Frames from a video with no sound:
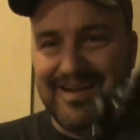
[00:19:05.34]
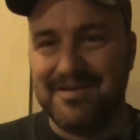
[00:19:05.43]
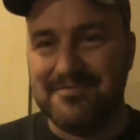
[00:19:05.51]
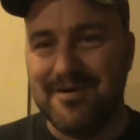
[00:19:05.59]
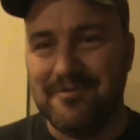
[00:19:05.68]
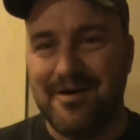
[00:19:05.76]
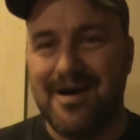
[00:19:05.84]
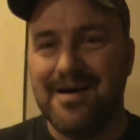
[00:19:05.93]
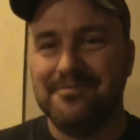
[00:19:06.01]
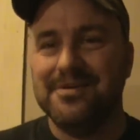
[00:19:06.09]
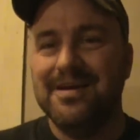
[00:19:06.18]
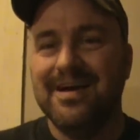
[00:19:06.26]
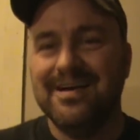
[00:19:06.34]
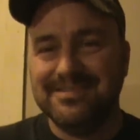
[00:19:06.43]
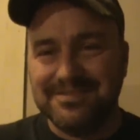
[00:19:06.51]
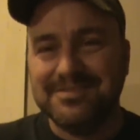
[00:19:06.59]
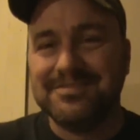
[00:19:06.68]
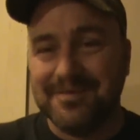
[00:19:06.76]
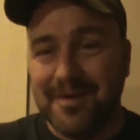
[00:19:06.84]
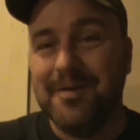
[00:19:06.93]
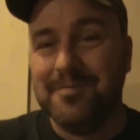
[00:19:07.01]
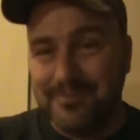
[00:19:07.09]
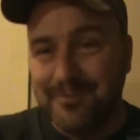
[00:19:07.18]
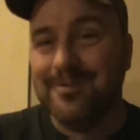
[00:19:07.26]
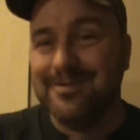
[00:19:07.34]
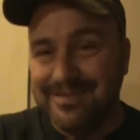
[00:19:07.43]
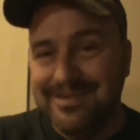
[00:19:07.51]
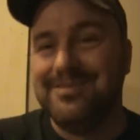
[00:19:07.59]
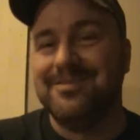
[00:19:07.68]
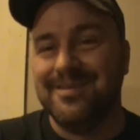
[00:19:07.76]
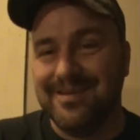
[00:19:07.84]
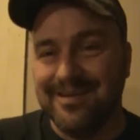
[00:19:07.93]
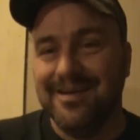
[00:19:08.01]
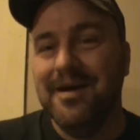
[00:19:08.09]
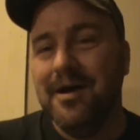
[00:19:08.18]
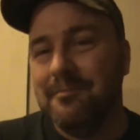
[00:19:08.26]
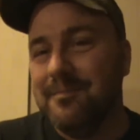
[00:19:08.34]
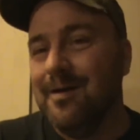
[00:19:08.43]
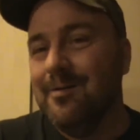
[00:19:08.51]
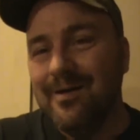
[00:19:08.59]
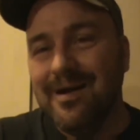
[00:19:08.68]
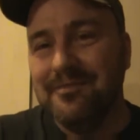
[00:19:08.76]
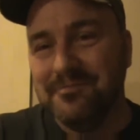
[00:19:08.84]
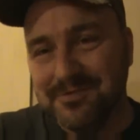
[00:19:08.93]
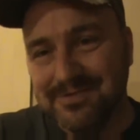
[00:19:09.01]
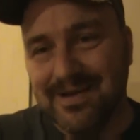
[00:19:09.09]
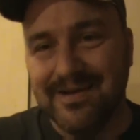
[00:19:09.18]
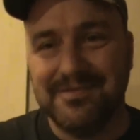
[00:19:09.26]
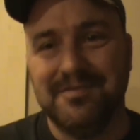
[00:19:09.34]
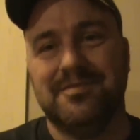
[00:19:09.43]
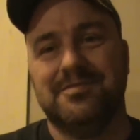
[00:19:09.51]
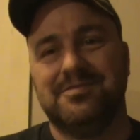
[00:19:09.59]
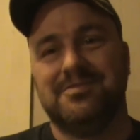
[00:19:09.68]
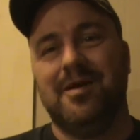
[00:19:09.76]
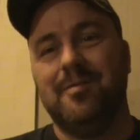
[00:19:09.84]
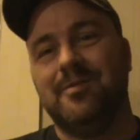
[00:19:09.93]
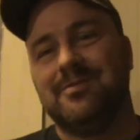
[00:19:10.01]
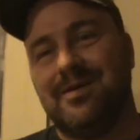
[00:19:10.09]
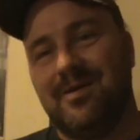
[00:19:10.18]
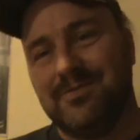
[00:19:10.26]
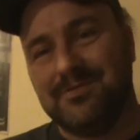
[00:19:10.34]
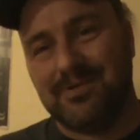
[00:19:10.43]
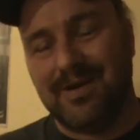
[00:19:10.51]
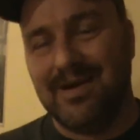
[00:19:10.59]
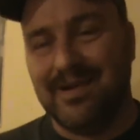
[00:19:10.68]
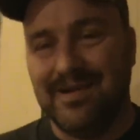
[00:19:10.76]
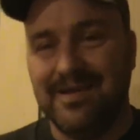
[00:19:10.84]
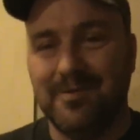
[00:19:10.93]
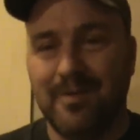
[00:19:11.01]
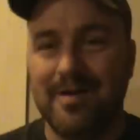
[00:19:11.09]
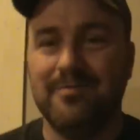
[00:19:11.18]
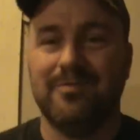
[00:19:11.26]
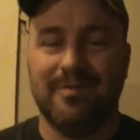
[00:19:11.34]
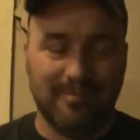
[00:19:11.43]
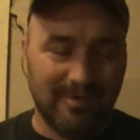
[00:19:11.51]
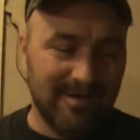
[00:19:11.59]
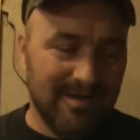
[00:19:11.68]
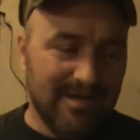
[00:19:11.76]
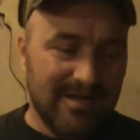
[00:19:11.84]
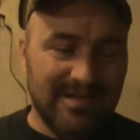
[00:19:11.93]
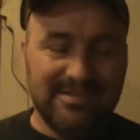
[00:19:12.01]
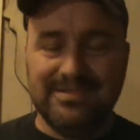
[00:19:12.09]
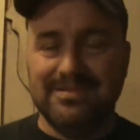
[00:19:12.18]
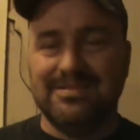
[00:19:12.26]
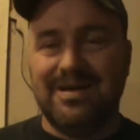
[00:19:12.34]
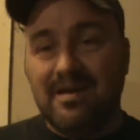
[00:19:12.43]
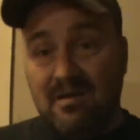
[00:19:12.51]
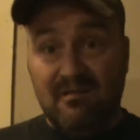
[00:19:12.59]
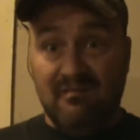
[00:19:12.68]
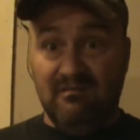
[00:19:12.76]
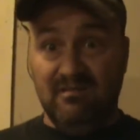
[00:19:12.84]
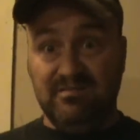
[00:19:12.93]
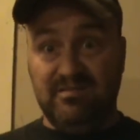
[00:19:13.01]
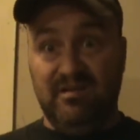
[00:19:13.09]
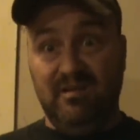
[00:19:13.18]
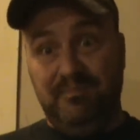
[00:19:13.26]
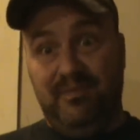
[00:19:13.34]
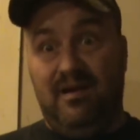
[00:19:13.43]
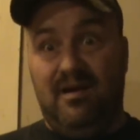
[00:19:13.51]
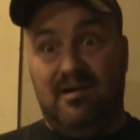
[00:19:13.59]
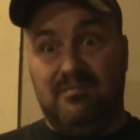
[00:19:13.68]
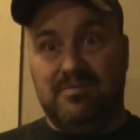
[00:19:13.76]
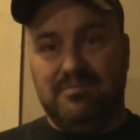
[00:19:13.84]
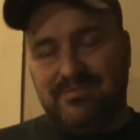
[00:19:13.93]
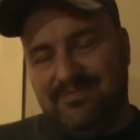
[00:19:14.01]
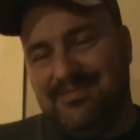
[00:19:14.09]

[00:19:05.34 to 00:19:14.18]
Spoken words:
at my wife and just started pulling the trigger. My wife was like doing somersaults trying to get away from her. And she's like, what's your problem?